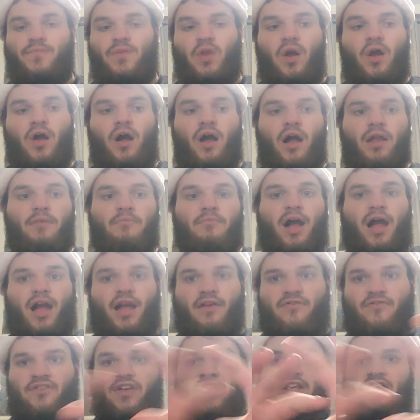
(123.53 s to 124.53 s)
on
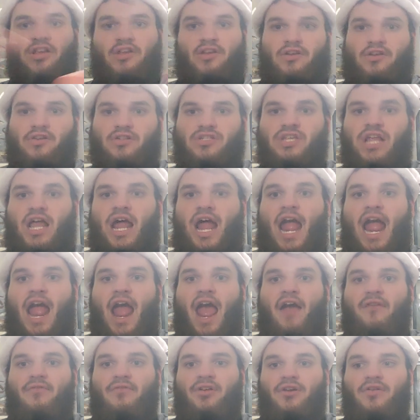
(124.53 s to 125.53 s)
my figures that I
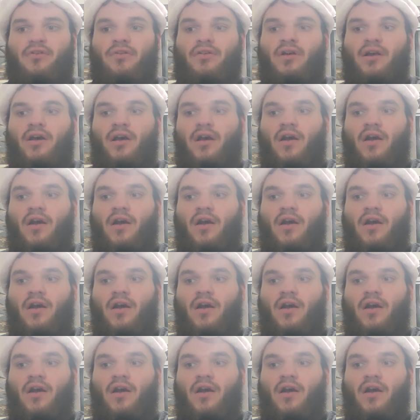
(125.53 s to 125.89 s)
have here.